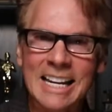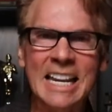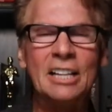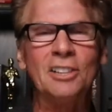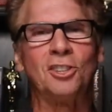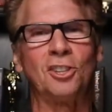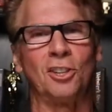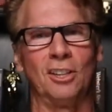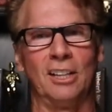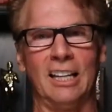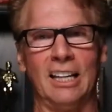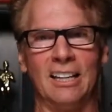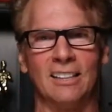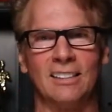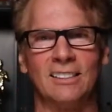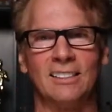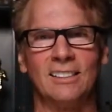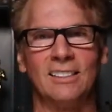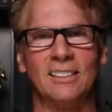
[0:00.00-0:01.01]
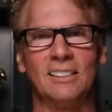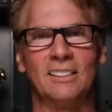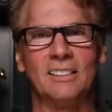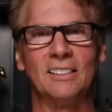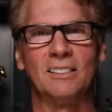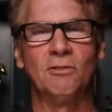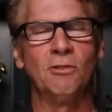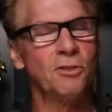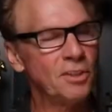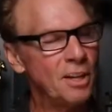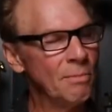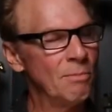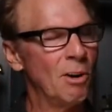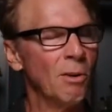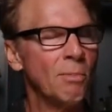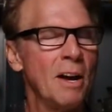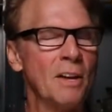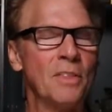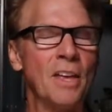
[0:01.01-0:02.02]
initially. We'll say
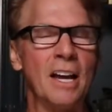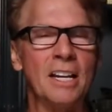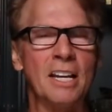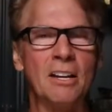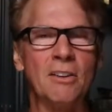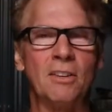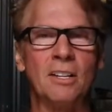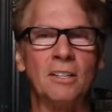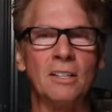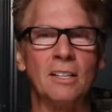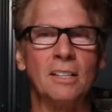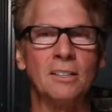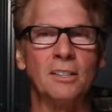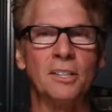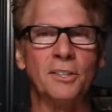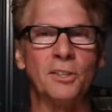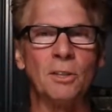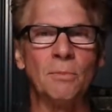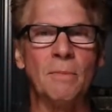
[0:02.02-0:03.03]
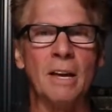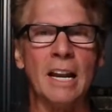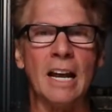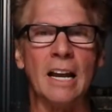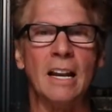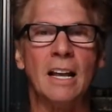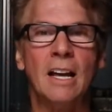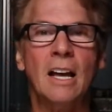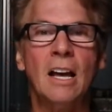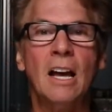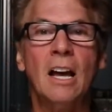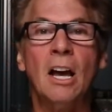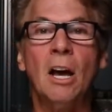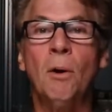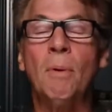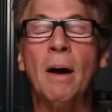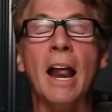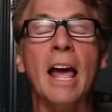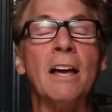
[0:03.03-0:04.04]
more about that here in a, just a minute.
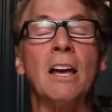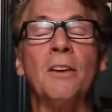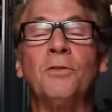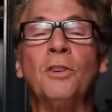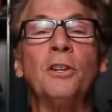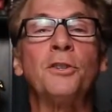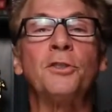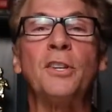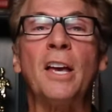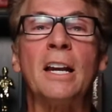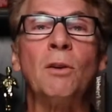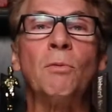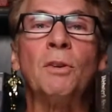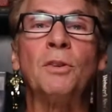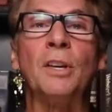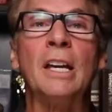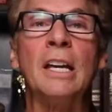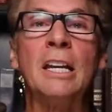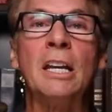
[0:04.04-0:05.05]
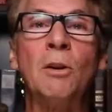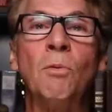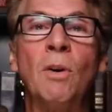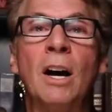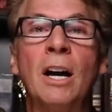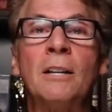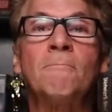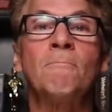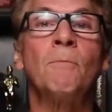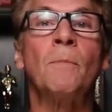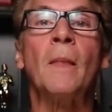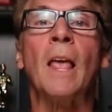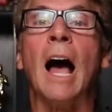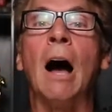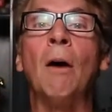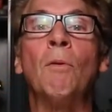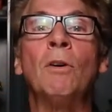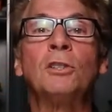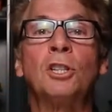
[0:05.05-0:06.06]
But hey, if you're sitting with anyone,
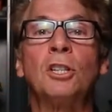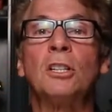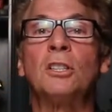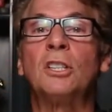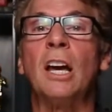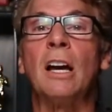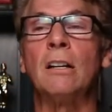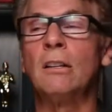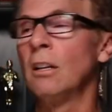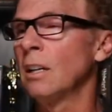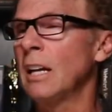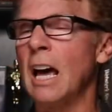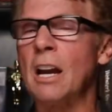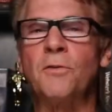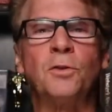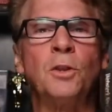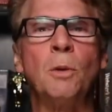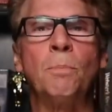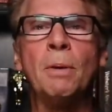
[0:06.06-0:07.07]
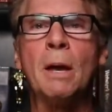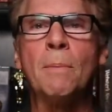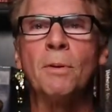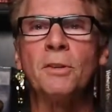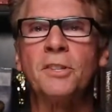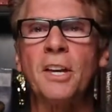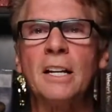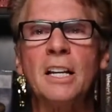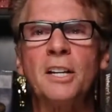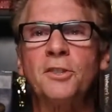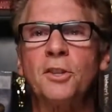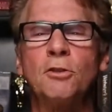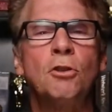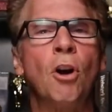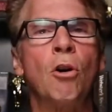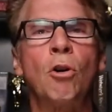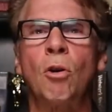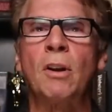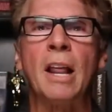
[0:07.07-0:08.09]
I want you to tell, look at a few people and say, listen,
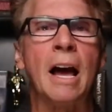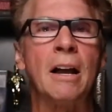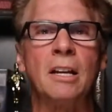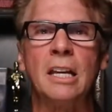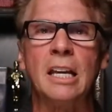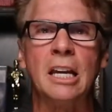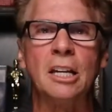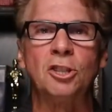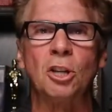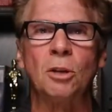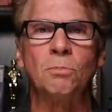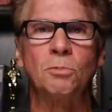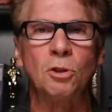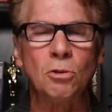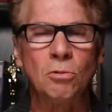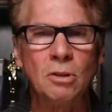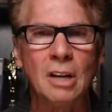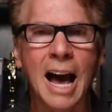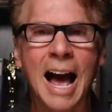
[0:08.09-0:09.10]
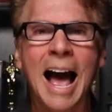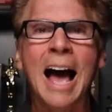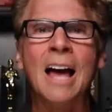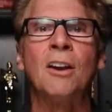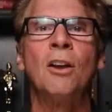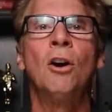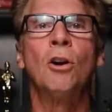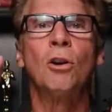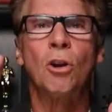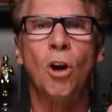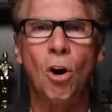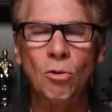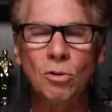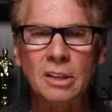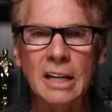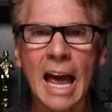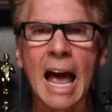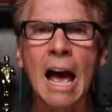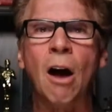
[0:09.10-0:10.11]
don't go down to Egypt. Do not
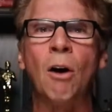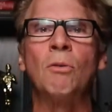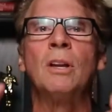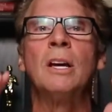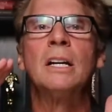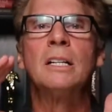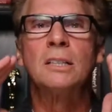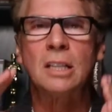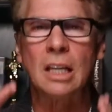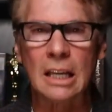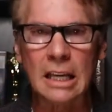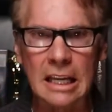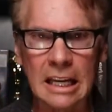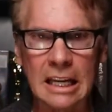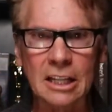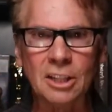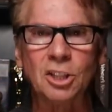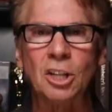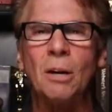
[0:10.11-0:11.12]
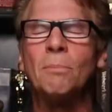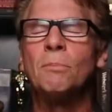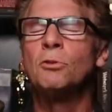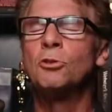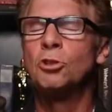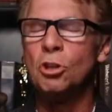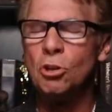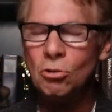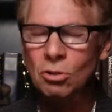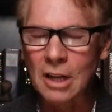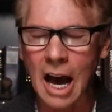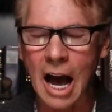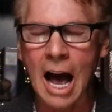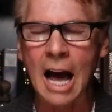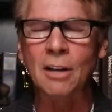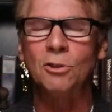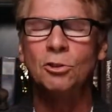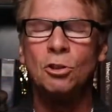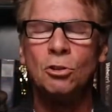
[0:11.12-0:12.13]
go down to Egypt. Do
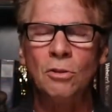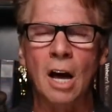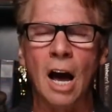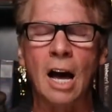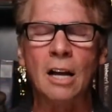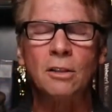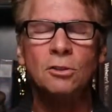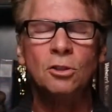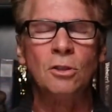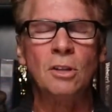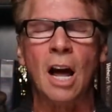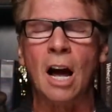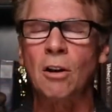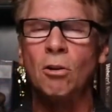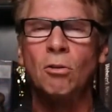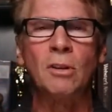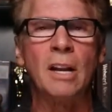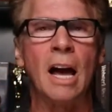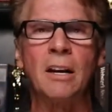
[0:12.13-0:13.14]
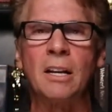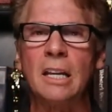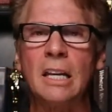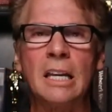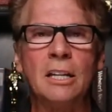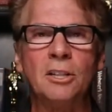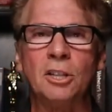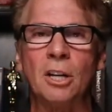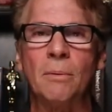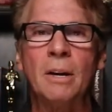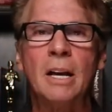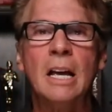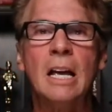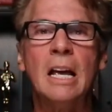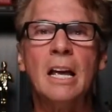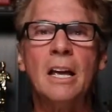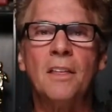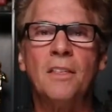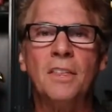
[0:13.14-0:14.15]
not, do not, do not go down to Egypt.
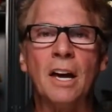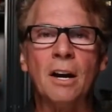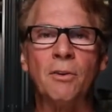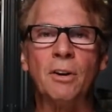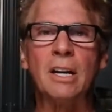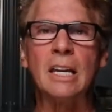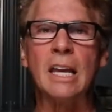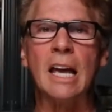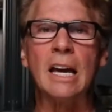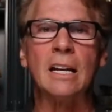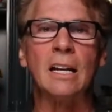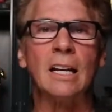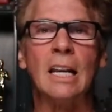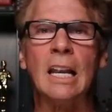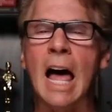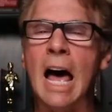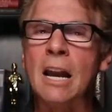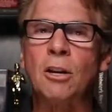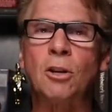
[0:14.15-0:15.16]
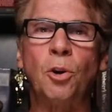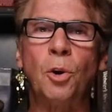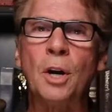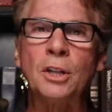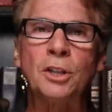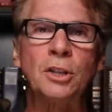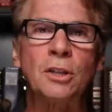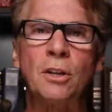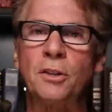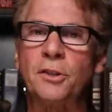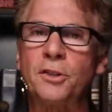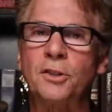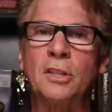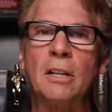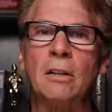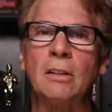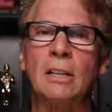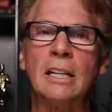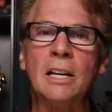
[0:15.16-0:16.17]
There again, a lot of Christians are
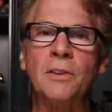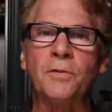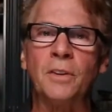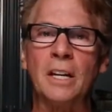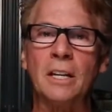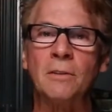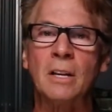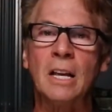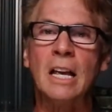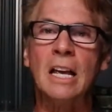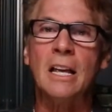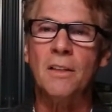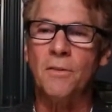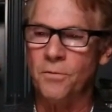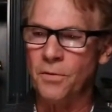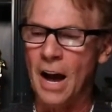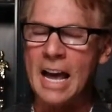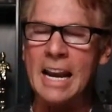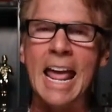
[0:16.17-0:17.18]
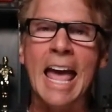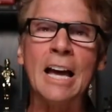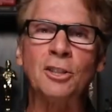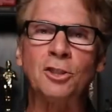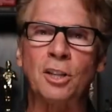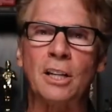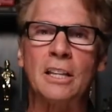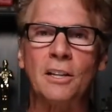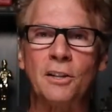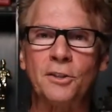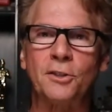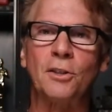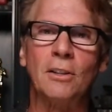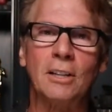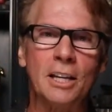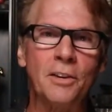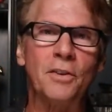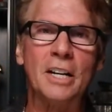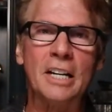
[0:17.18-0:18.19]
still living Financially, they're
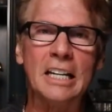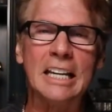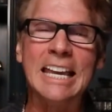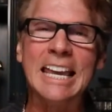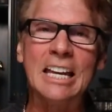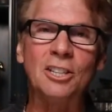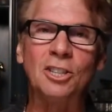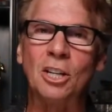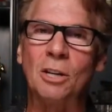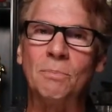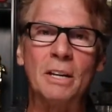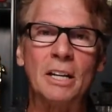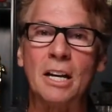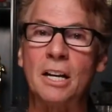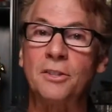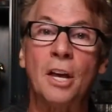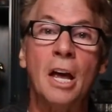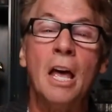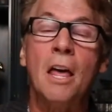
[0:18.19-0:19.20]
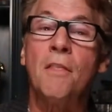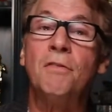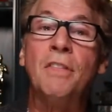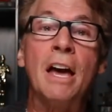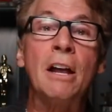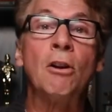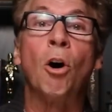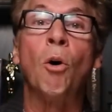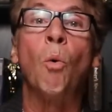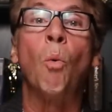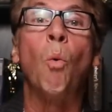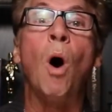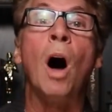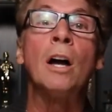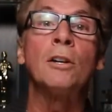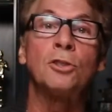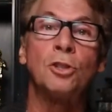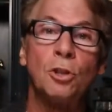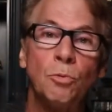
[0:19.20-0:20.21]
still living in Egypt because they don't
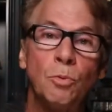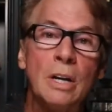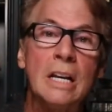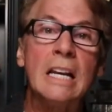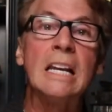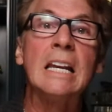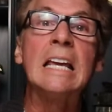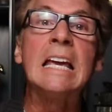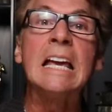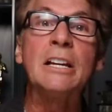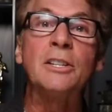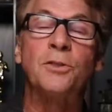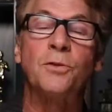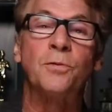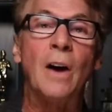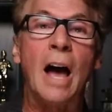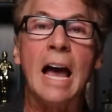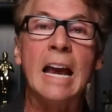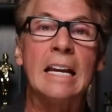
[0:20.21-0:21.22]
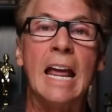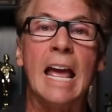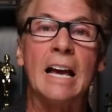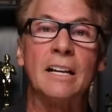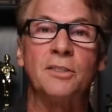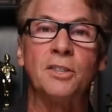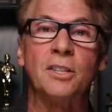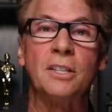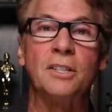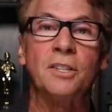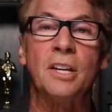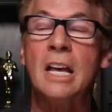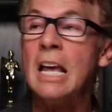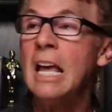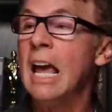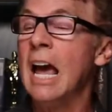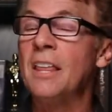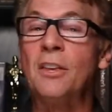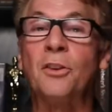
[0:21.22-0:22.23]
want to release finances.
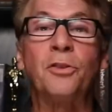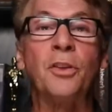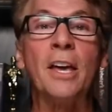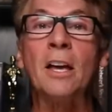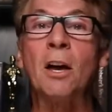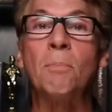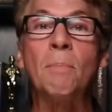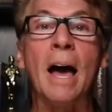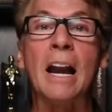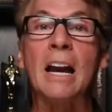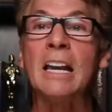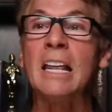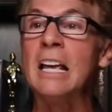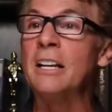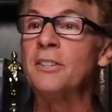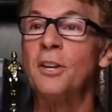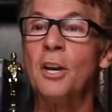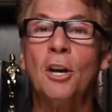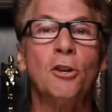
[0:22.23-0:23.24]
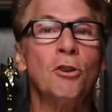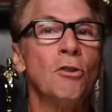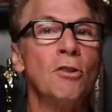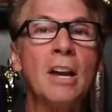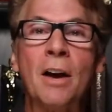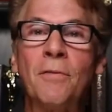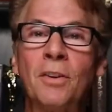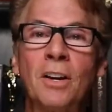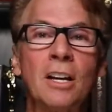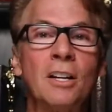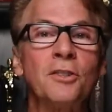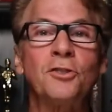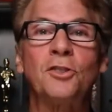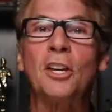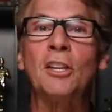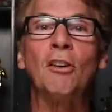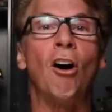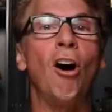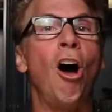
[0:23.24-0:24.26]
And the thing about it is, you're never going to
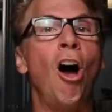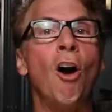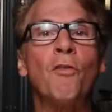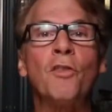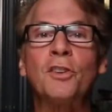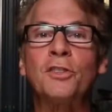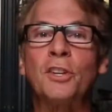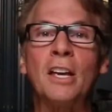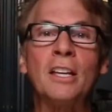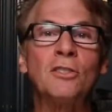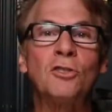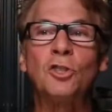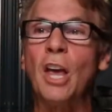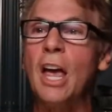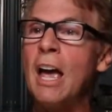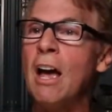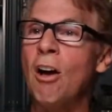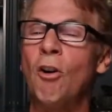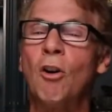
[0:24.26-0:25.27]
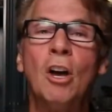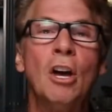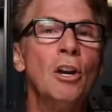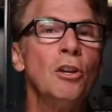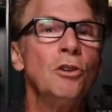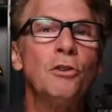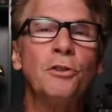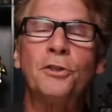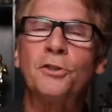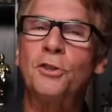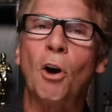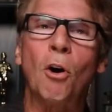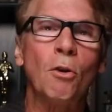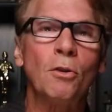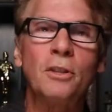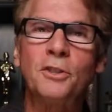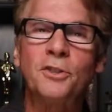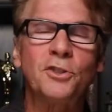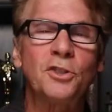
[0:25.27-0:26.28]
see the harvest until you
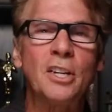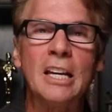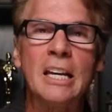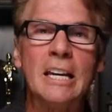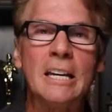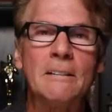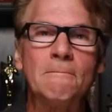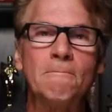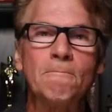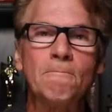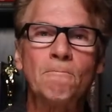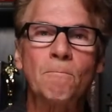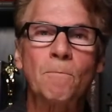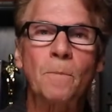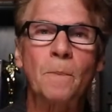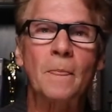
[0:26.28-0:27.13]
sow the seed